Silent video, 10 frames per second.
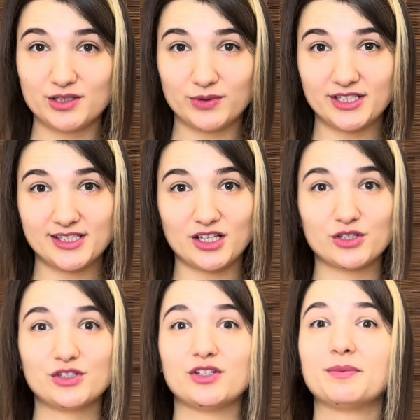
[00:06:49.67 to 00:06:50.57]
one is
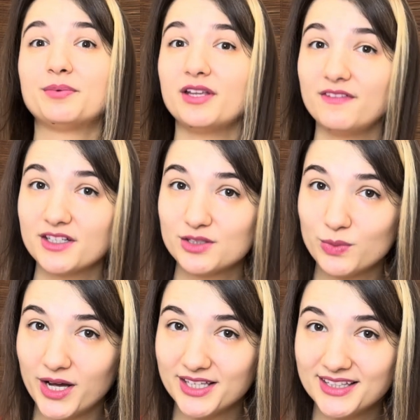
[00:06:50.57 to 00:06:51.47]
close to the previous
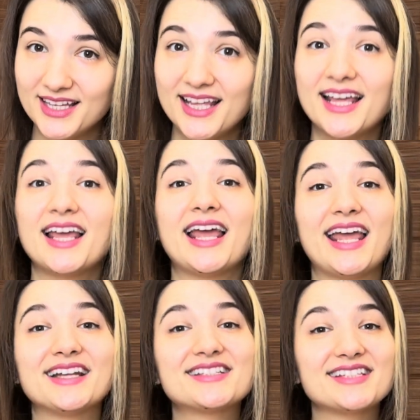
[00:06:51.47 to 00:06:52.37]
one.
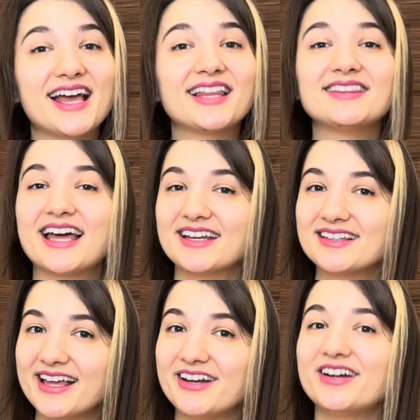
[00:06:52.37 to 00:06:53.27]
It's a
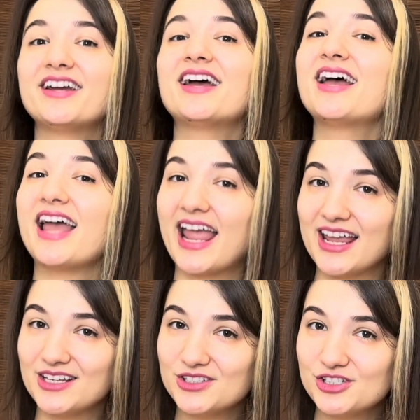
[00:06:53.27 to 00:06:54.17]
letter
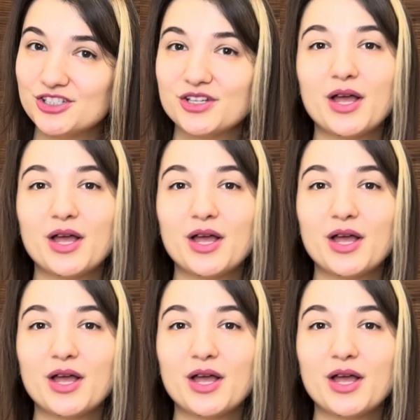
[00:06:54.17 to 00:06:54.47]
H,